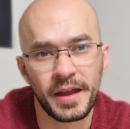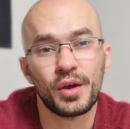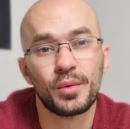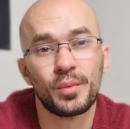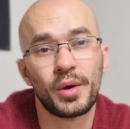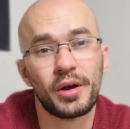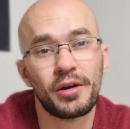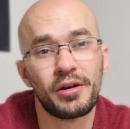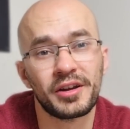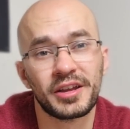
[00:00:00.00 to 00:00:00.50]

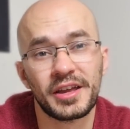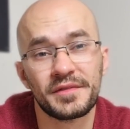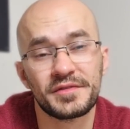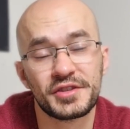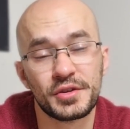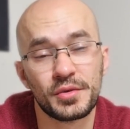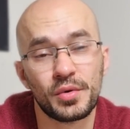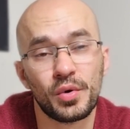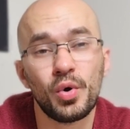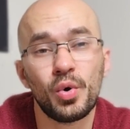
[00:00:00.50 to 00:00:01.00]
where it gives
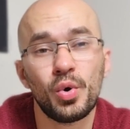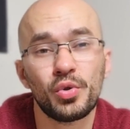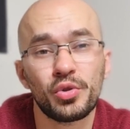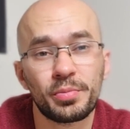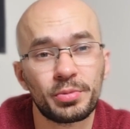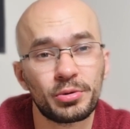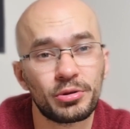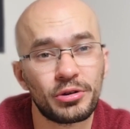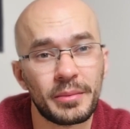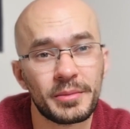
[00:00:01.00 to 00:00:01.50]
you all the
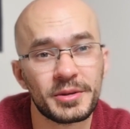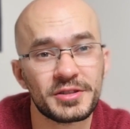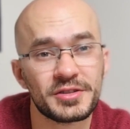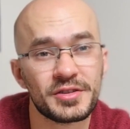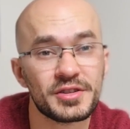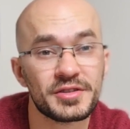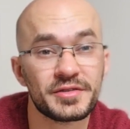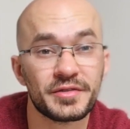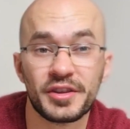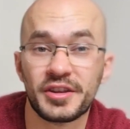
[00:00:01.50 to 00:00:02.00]

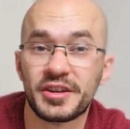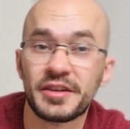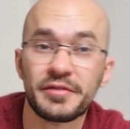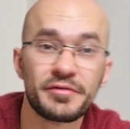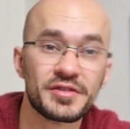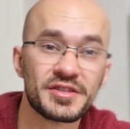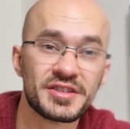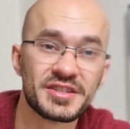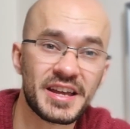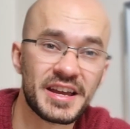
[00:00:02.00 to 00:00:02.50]
parameters for the
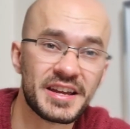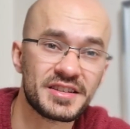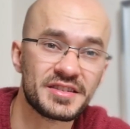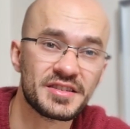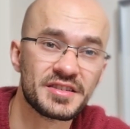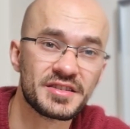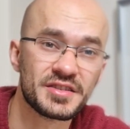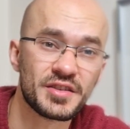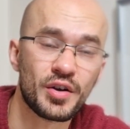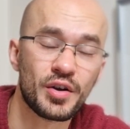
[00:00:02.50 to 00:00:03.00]
different
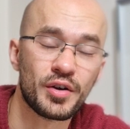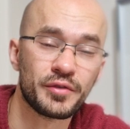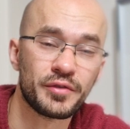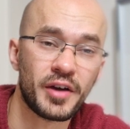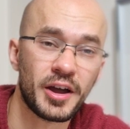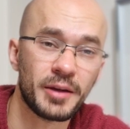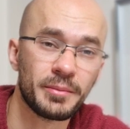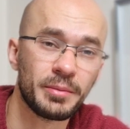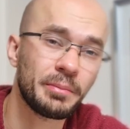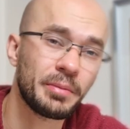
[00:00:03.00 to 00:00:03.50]
stages of
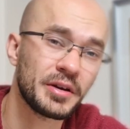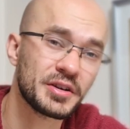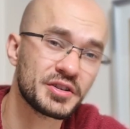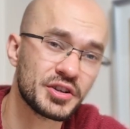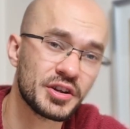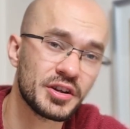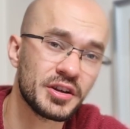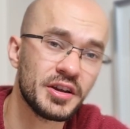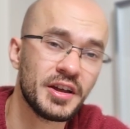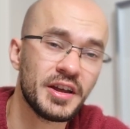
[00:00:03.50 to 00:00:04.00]
high blood
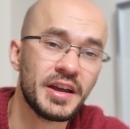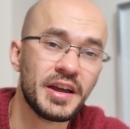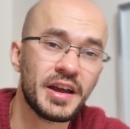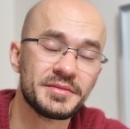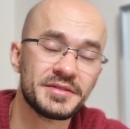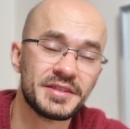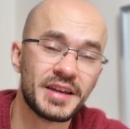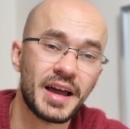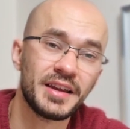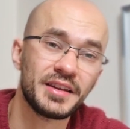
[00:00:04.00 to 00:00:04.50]
pressure
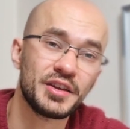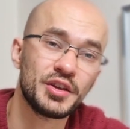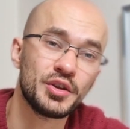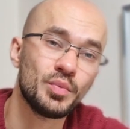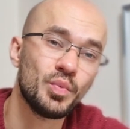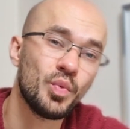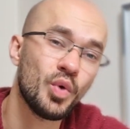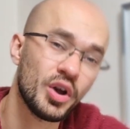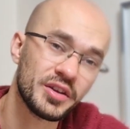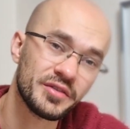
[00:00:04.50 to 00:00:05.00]
and telling you
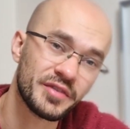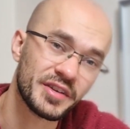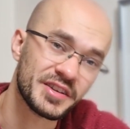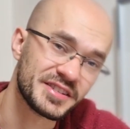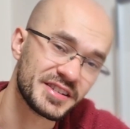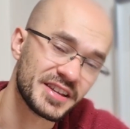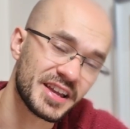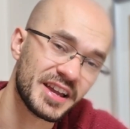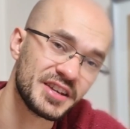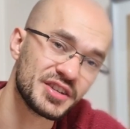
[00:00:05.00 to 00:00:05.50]
what
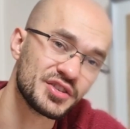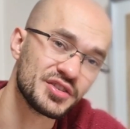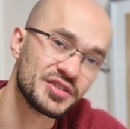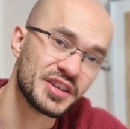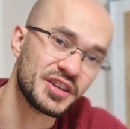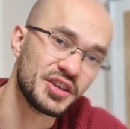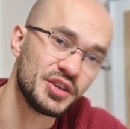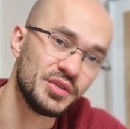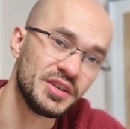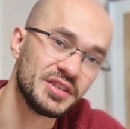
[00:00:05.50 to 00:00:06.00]
investigations
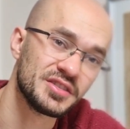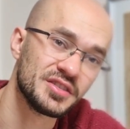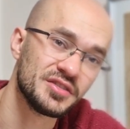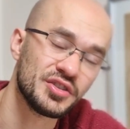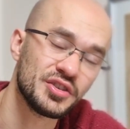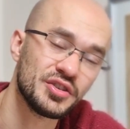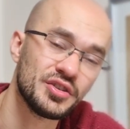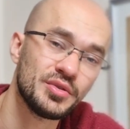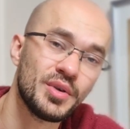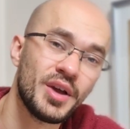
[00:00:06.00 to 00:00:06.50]
that you need to
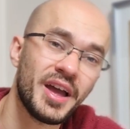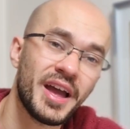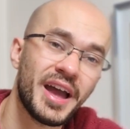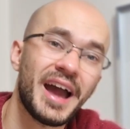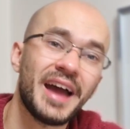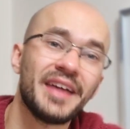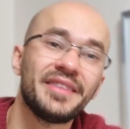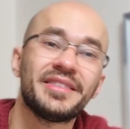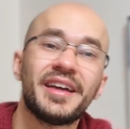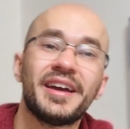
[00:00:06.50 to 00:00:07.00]
do
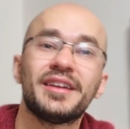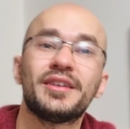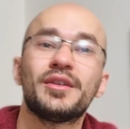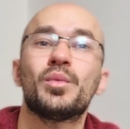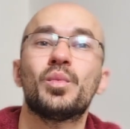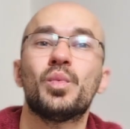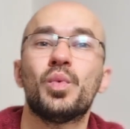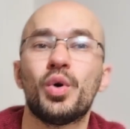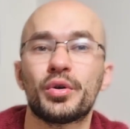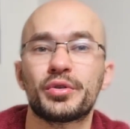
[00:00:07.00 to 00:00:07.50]
and then
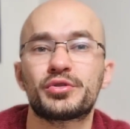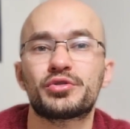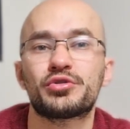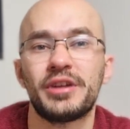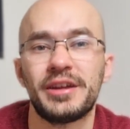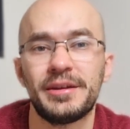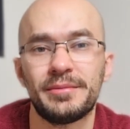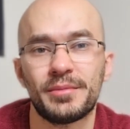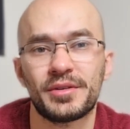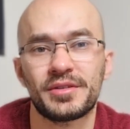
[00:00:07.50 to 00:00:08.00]
what
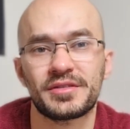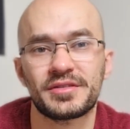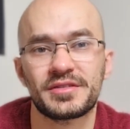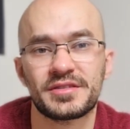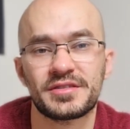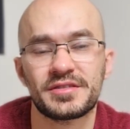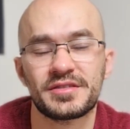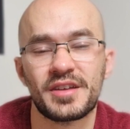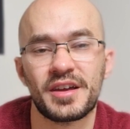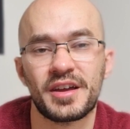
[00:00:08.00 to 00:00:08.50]

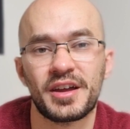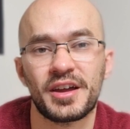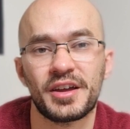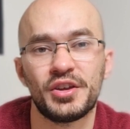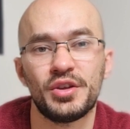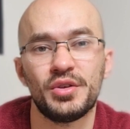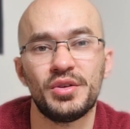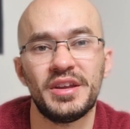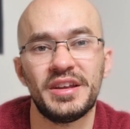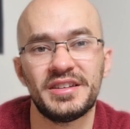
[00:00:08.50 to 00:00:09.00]
treatment
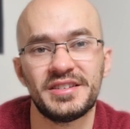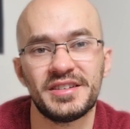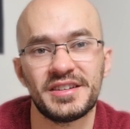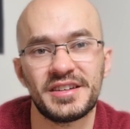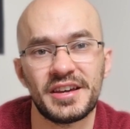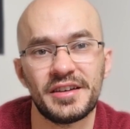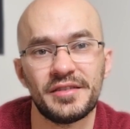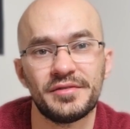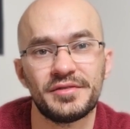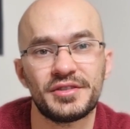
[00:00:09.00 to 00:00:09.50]
you need to
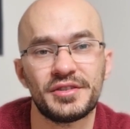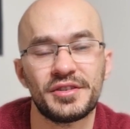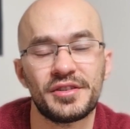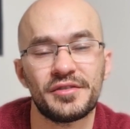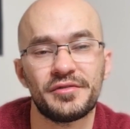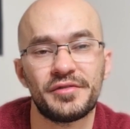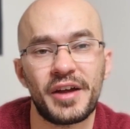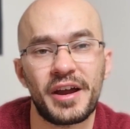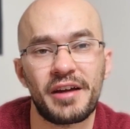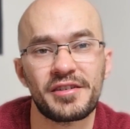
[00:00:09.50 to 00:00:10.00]
give to the
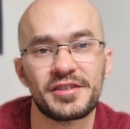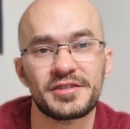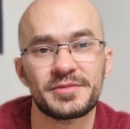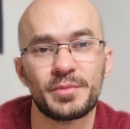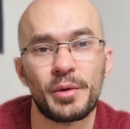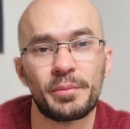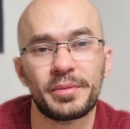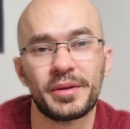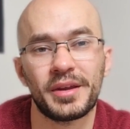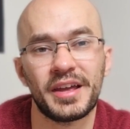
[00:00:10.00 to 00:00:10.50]
various
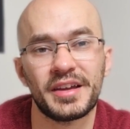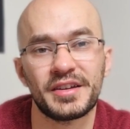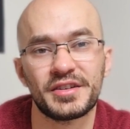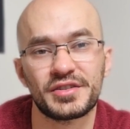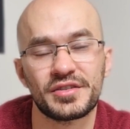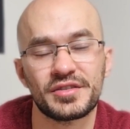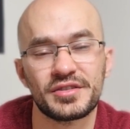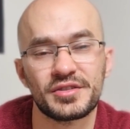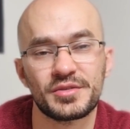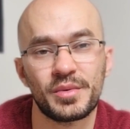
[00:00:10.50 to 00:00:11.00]

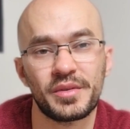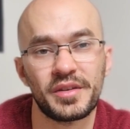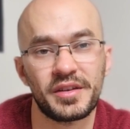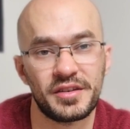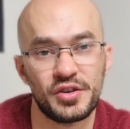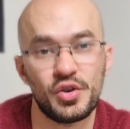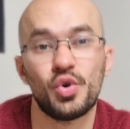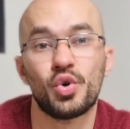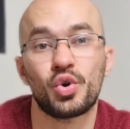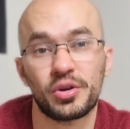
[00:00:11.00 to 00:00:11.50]
populations within
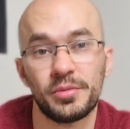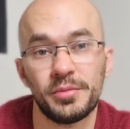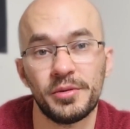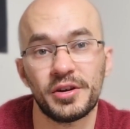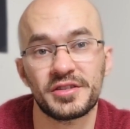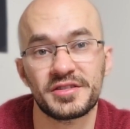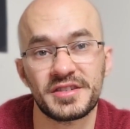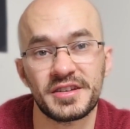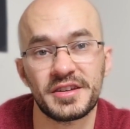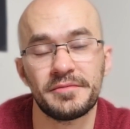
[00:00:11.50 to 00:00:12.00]
your
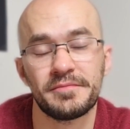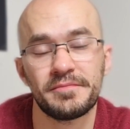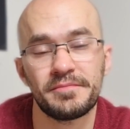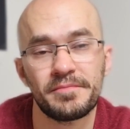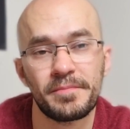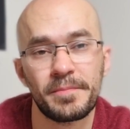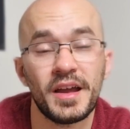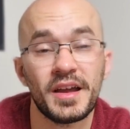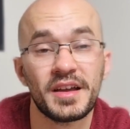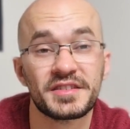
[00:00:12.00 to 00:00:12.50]
community.
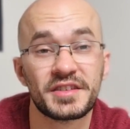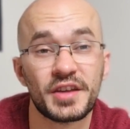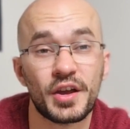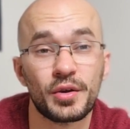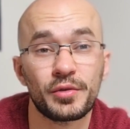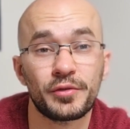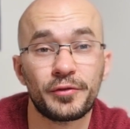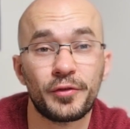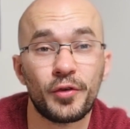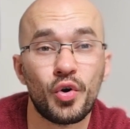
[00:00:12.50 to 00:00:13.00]

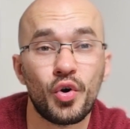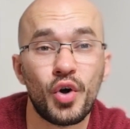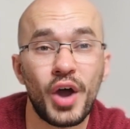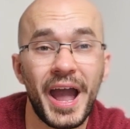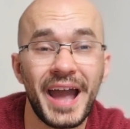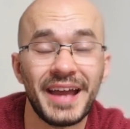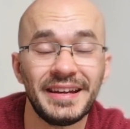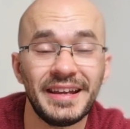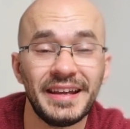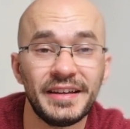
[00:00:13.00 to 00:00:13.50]
So for
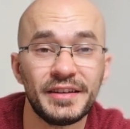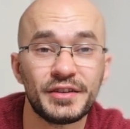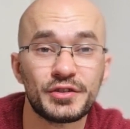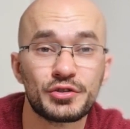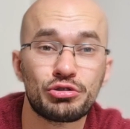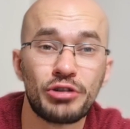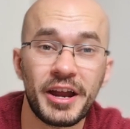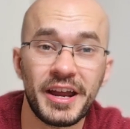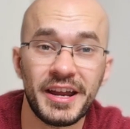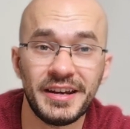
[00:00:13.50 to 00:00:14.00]
any
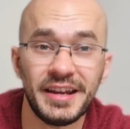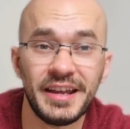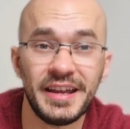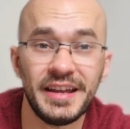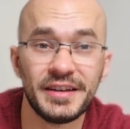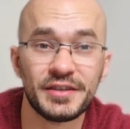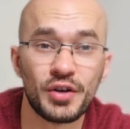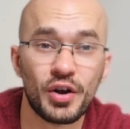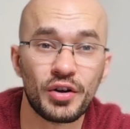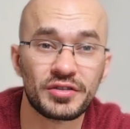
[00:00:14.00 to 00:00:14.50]

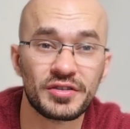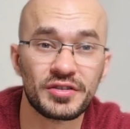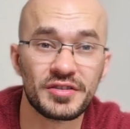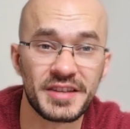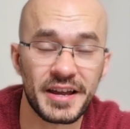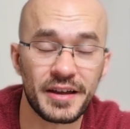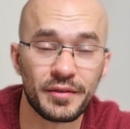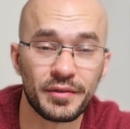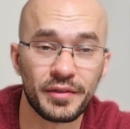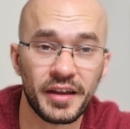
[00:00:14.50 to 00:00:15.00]
trainee doctors
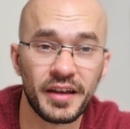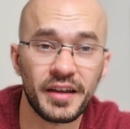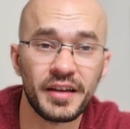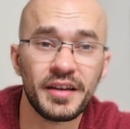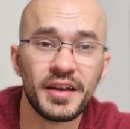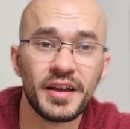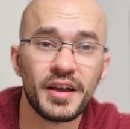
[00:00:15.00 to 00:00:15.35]
out there